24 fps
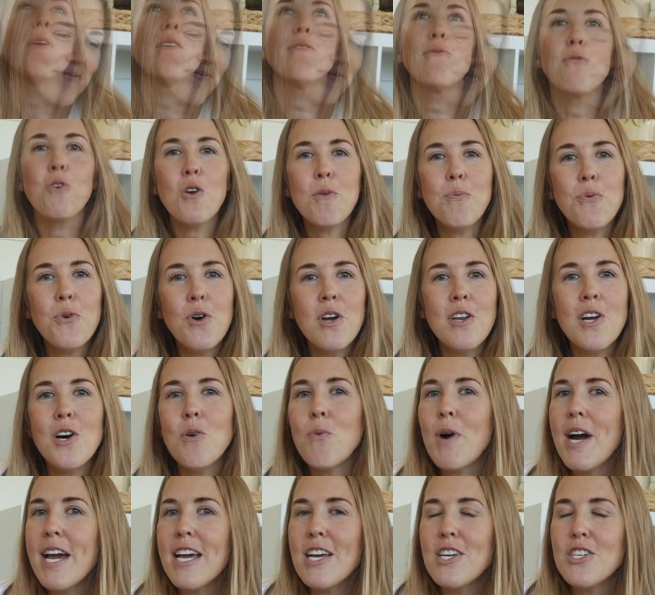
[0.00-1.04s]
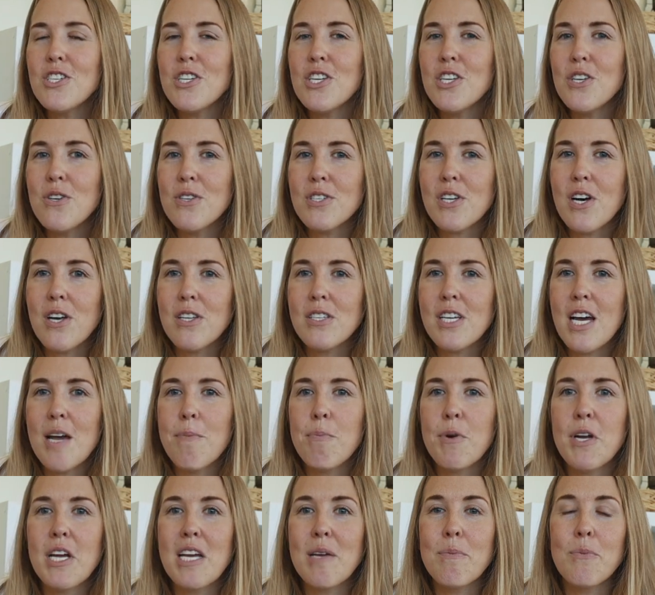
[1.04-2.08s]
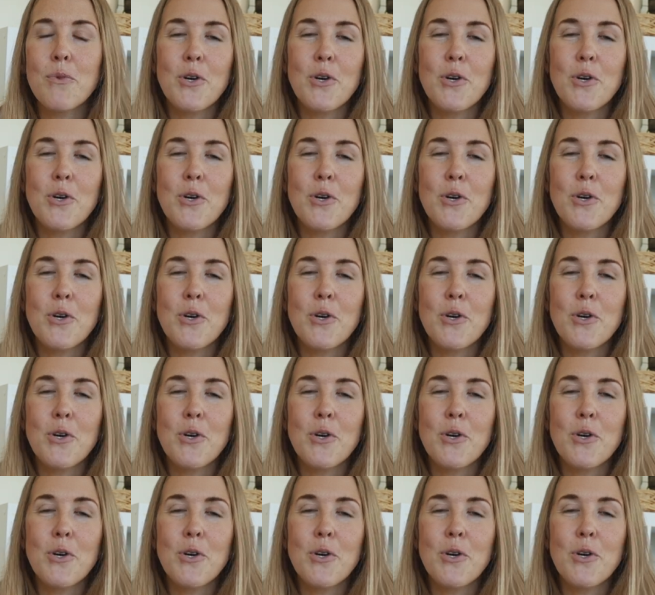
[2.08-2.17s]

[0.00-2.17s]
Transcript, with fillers: A fourth point on why you should use cloth diapering,